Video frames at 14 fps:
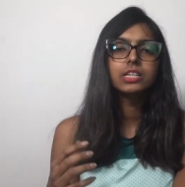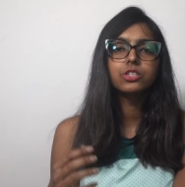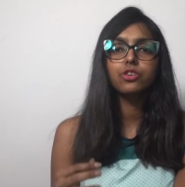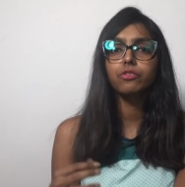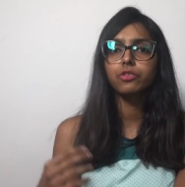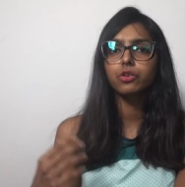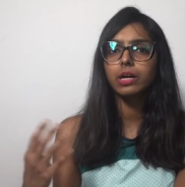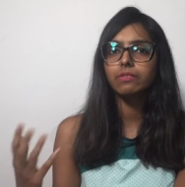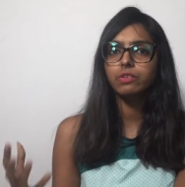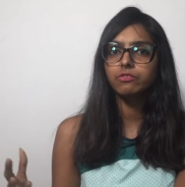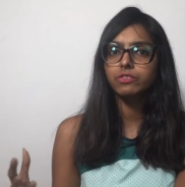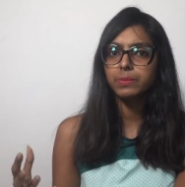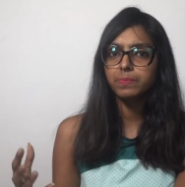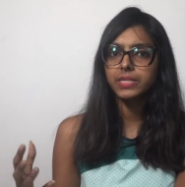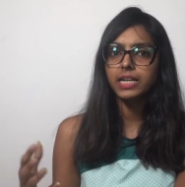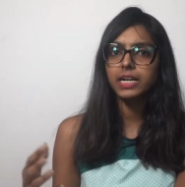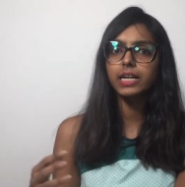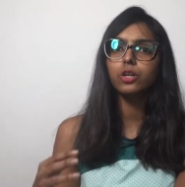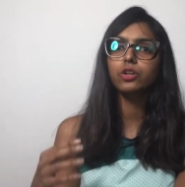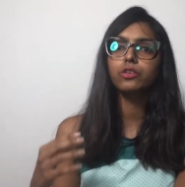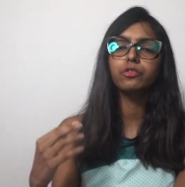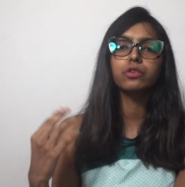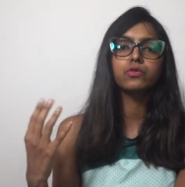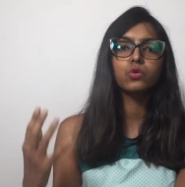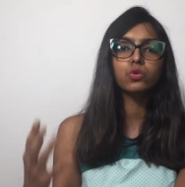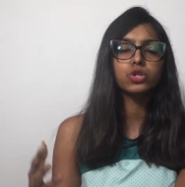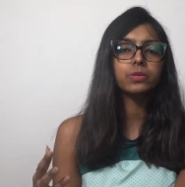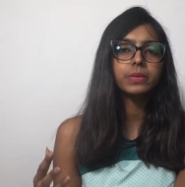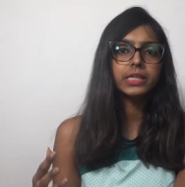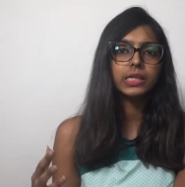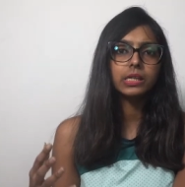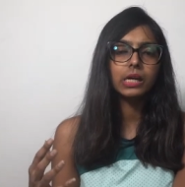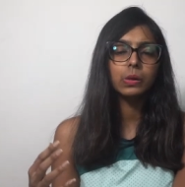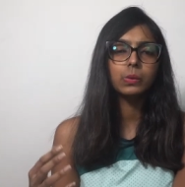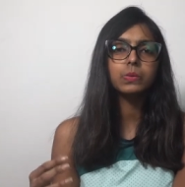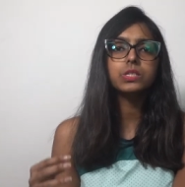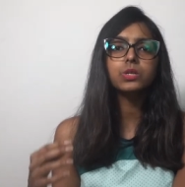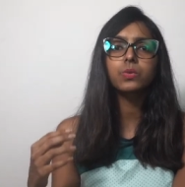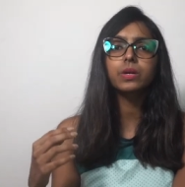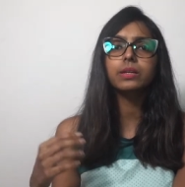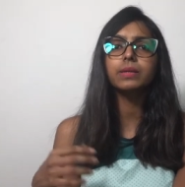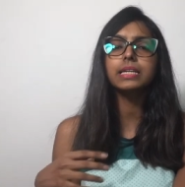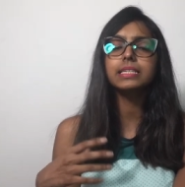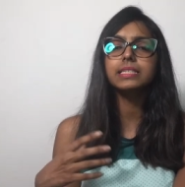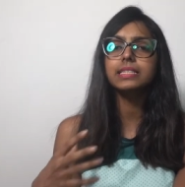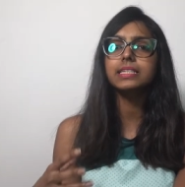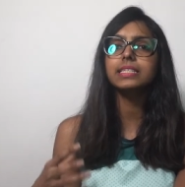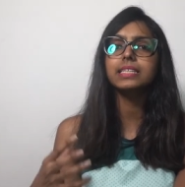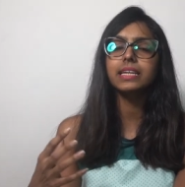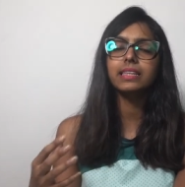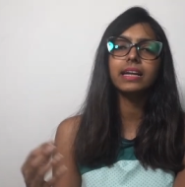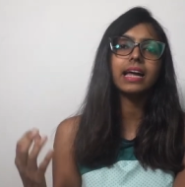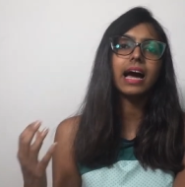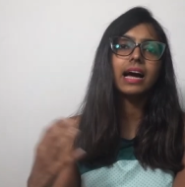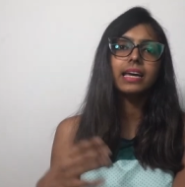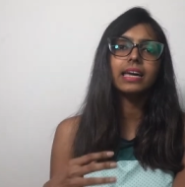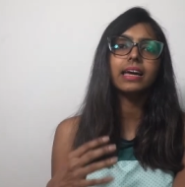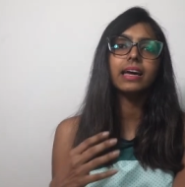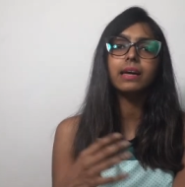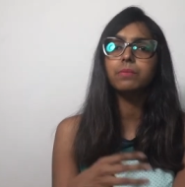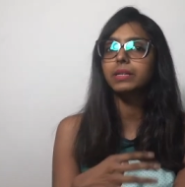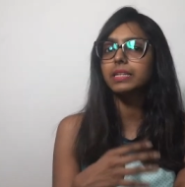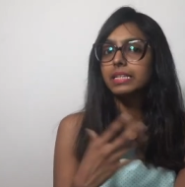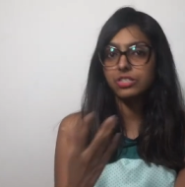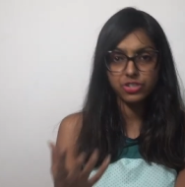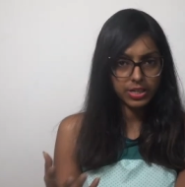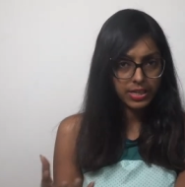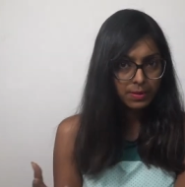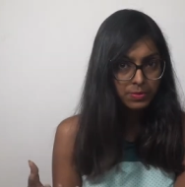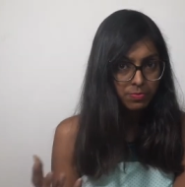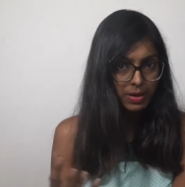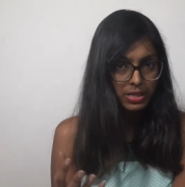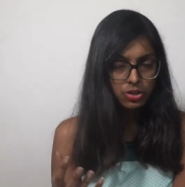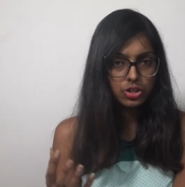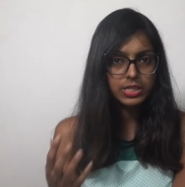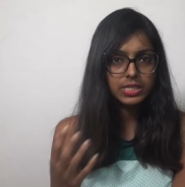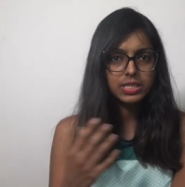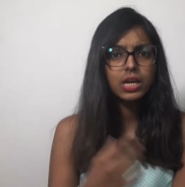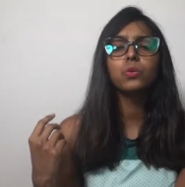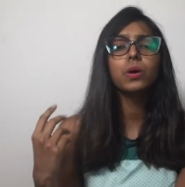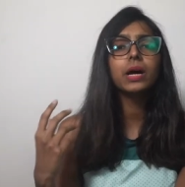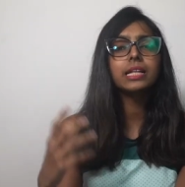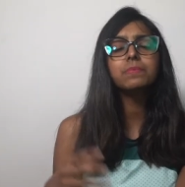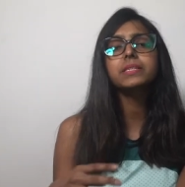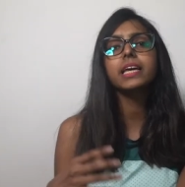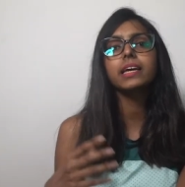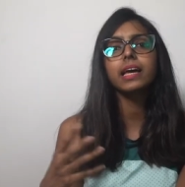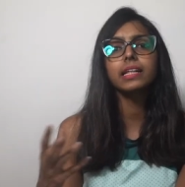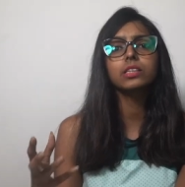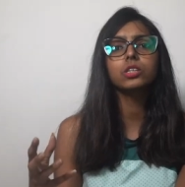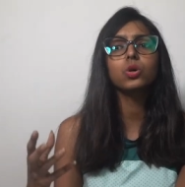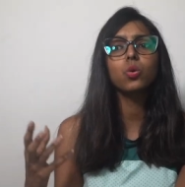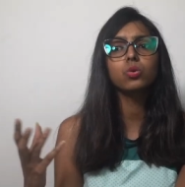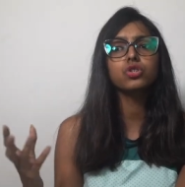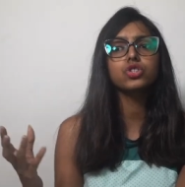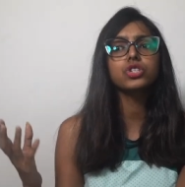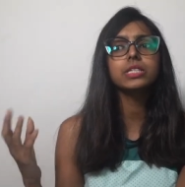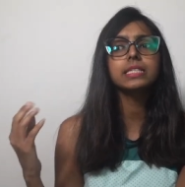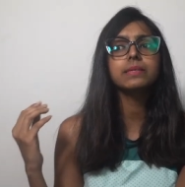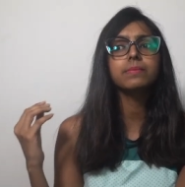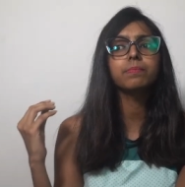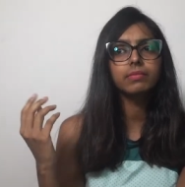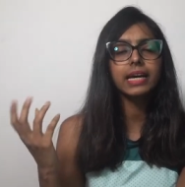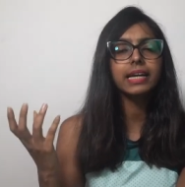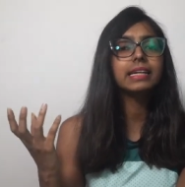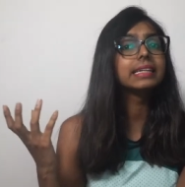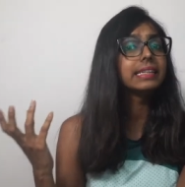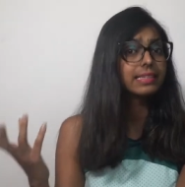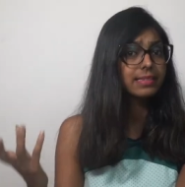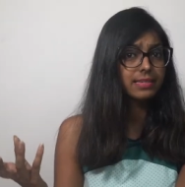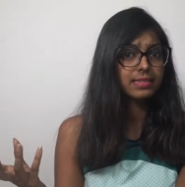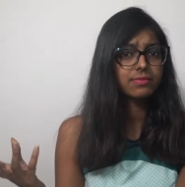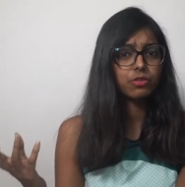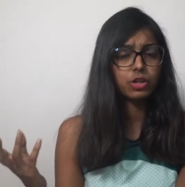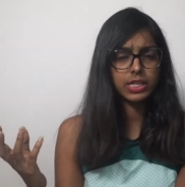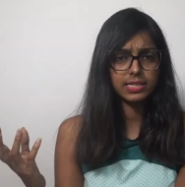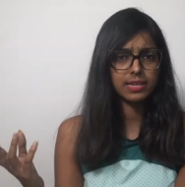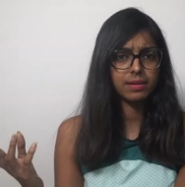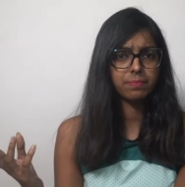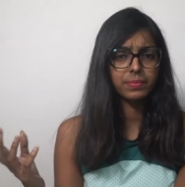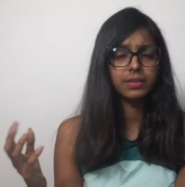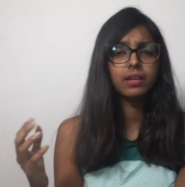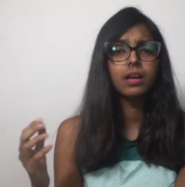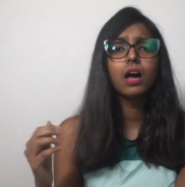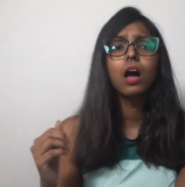So, if you have a website or if you have social media accounts, you can easily say that I am an Instagram specialist who helps health coaches get leads, for example.